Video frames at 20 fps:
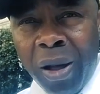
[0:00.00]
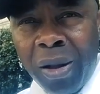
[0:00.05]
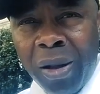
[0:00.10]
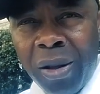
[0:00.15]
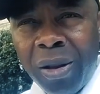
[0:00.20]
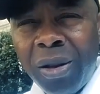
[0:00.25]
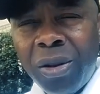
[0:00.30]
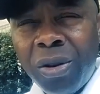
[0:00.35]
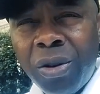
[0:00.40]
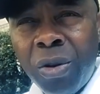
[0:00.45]

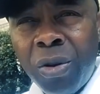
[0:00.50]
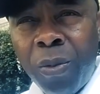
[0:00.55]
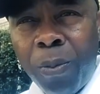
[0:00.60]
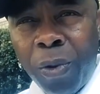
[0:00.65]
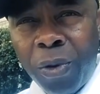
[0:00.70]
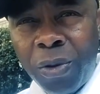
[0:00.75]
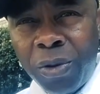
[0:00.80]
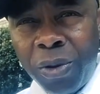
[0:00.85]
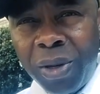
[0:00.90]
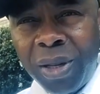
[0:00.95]
the
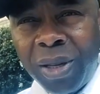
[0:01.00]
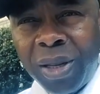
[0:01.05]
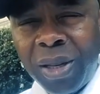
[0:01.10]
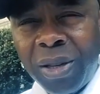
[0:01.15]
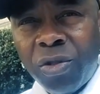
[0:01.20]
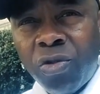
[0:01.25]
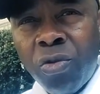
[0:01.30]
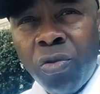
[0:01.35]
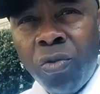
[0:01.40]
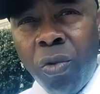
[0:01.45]
opportunity to
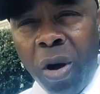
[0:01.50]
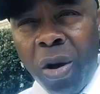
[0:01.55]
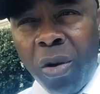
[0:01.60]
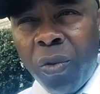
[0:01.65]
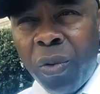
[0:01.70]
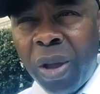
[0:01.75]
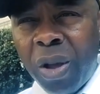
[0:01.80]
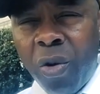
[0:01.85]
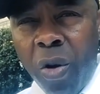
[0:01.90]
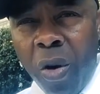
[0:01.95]
work with
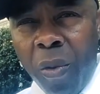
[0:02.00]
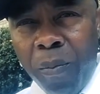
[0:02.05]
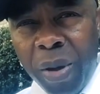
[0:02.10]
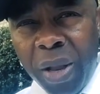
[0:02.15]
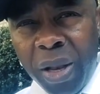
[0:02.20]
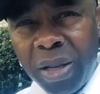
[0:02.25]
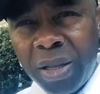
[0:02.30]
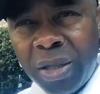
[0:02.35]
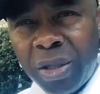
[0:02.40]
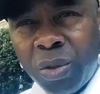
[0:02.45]

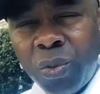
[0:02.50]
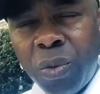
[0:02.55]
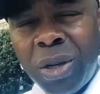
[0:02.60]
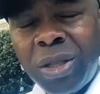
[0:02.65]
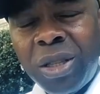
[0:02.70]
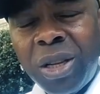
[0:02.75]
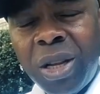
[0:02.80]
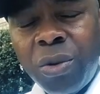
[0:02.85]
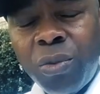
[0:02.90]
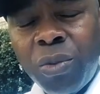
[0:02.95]
companies, to
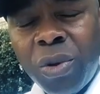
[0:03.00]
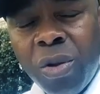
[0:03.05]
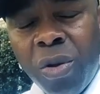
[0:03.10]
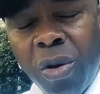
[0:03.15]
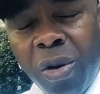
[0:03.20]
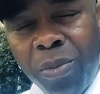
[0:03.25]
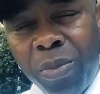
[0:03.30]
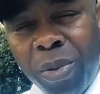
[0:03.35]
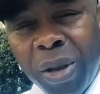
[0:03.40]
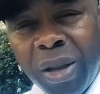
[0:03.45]
exchange with
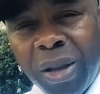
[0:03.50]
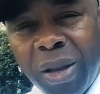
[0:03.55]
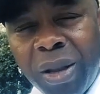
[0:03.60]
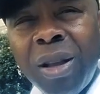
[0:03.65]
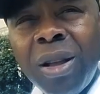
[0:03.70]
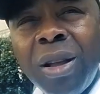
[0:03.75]
company,